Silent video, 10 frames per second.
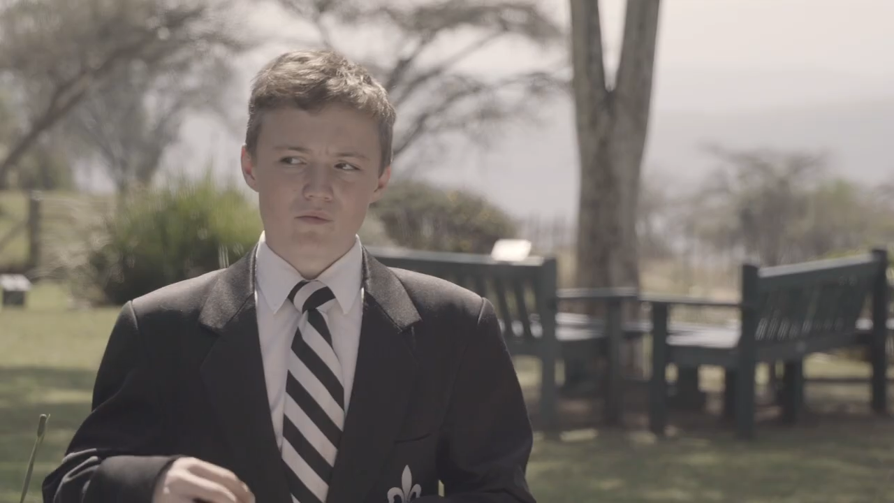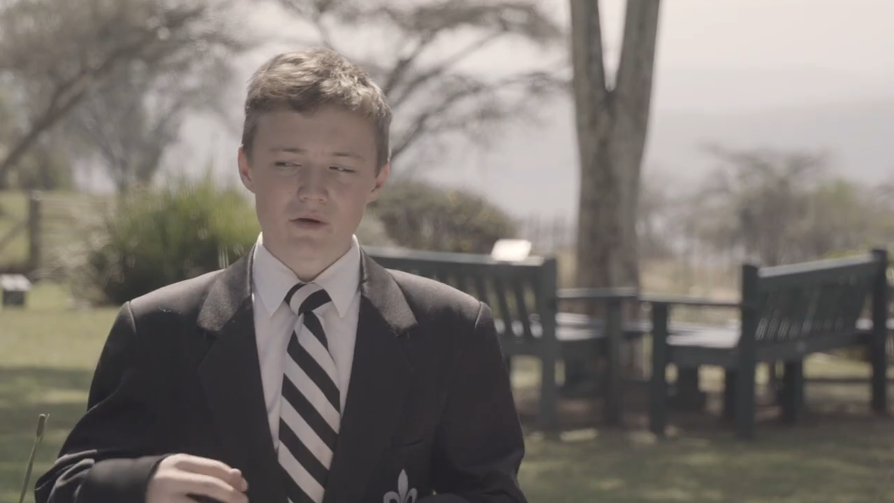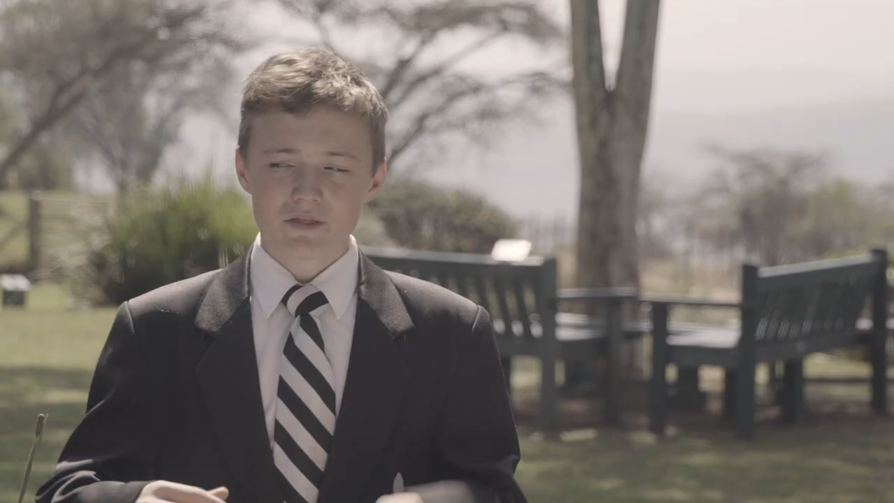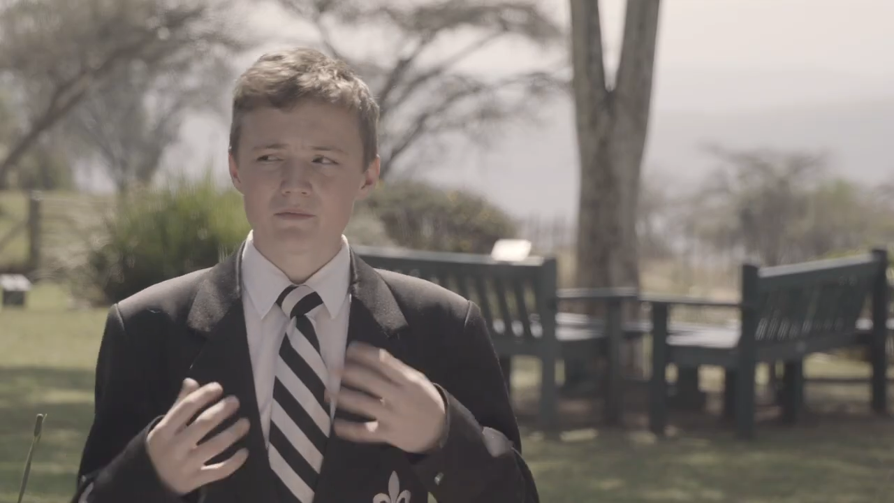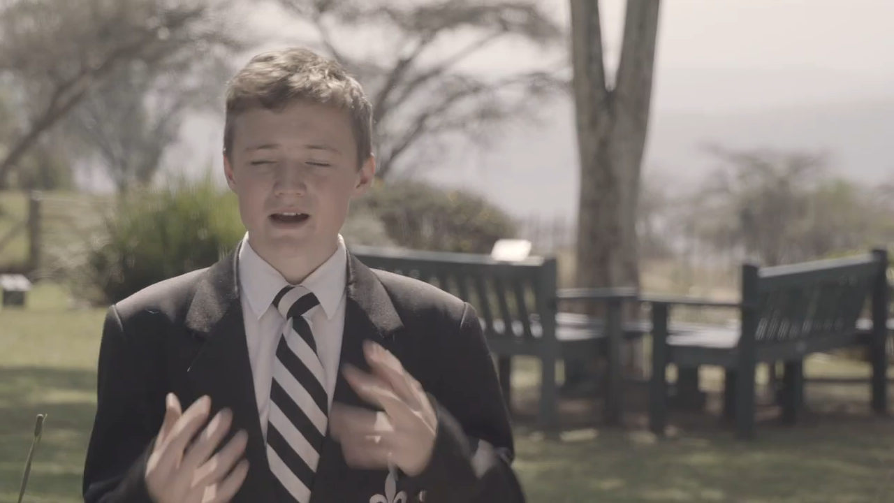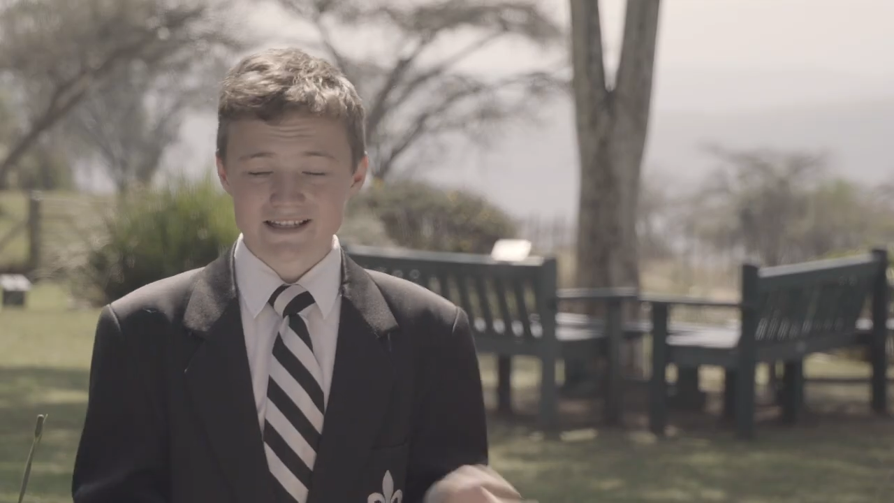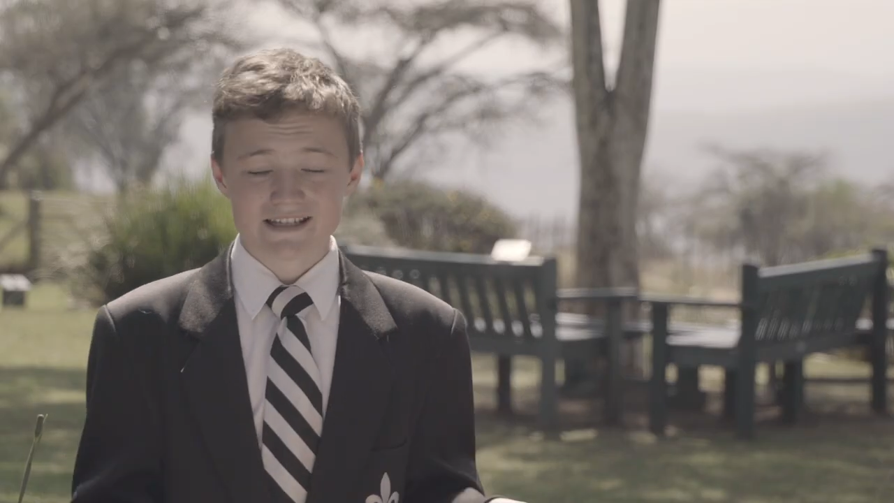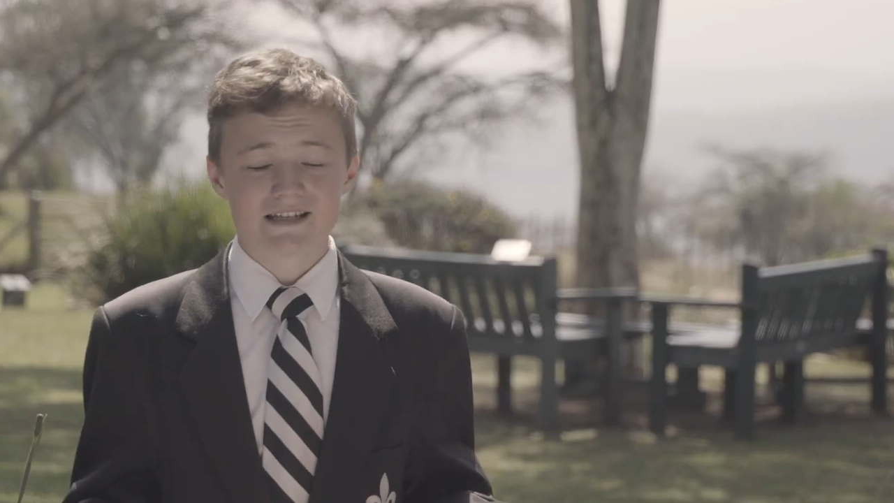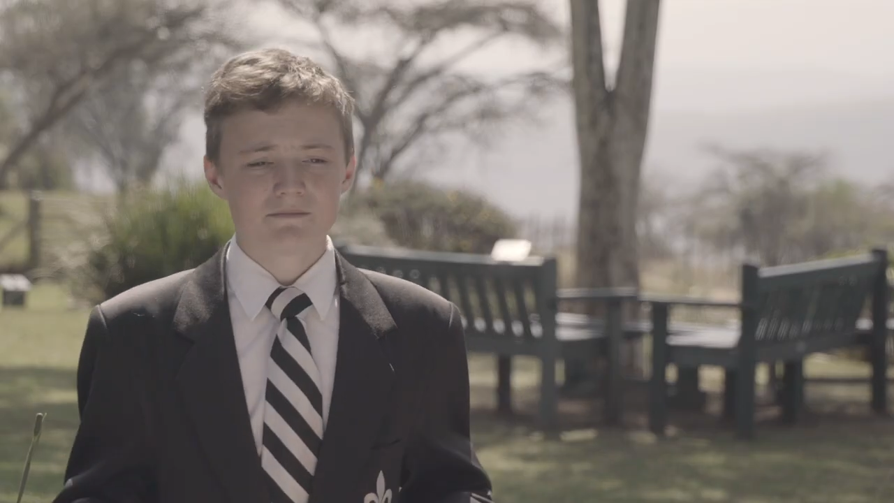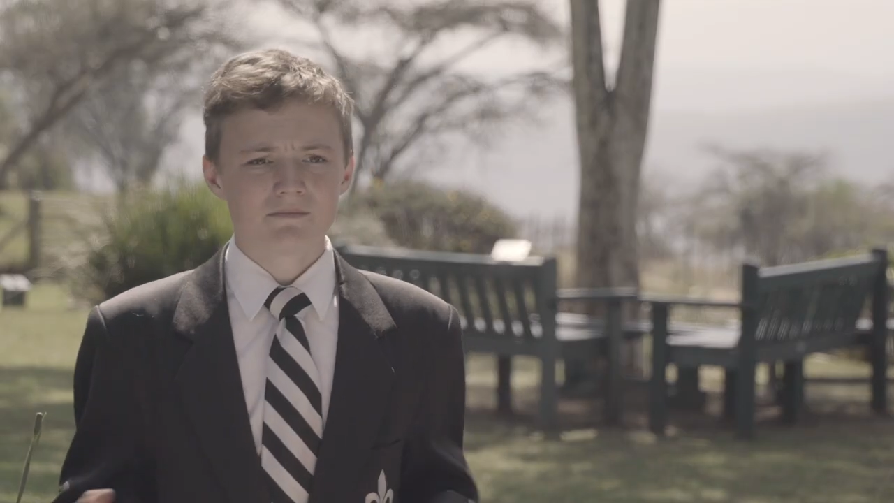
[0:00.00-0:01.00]
Within my
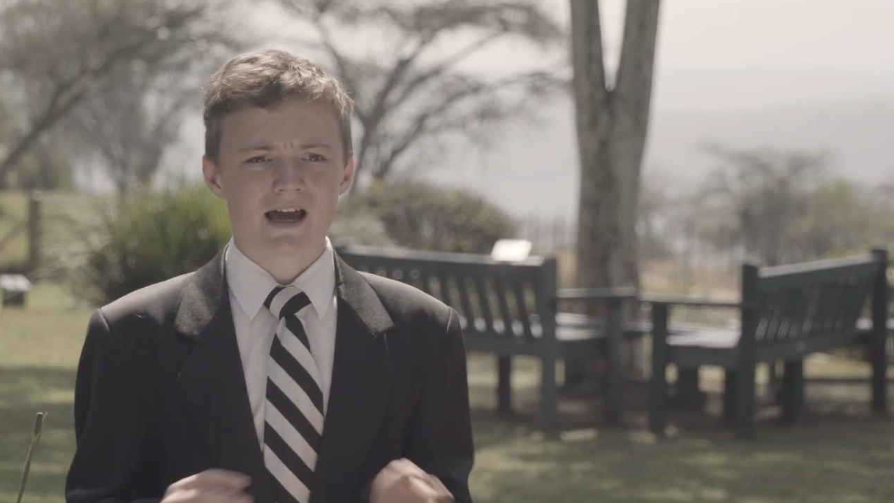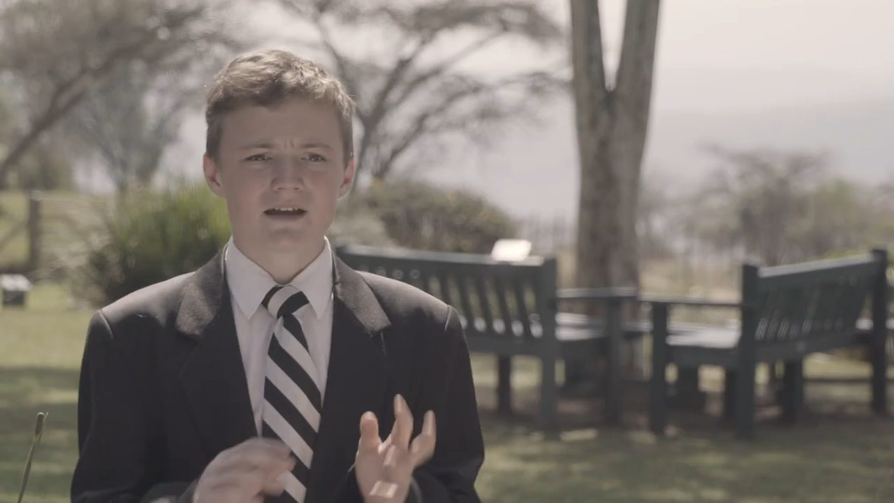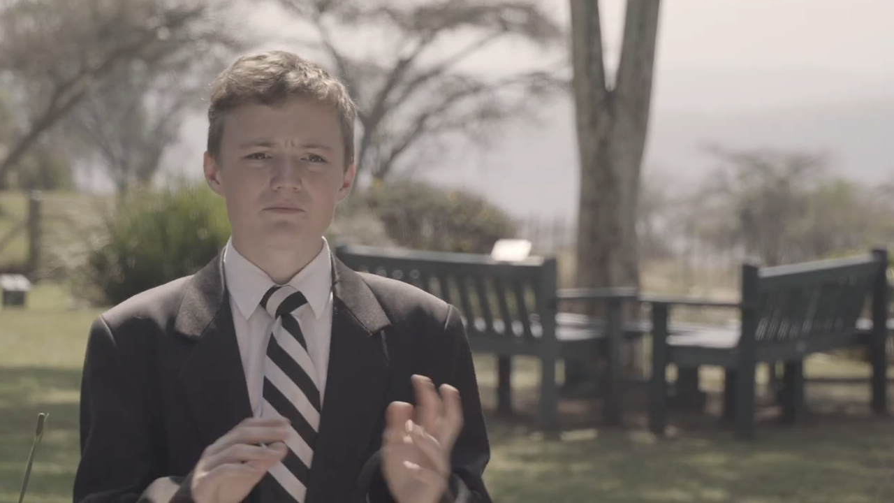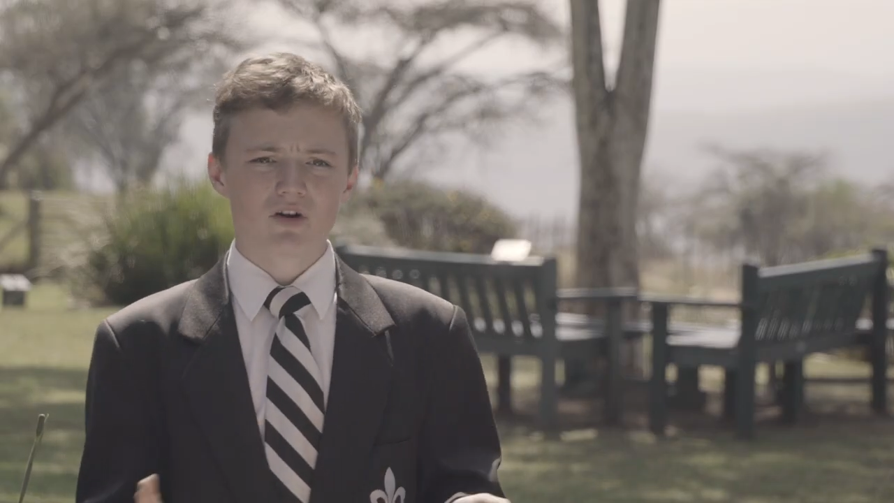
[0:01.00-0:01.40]
team at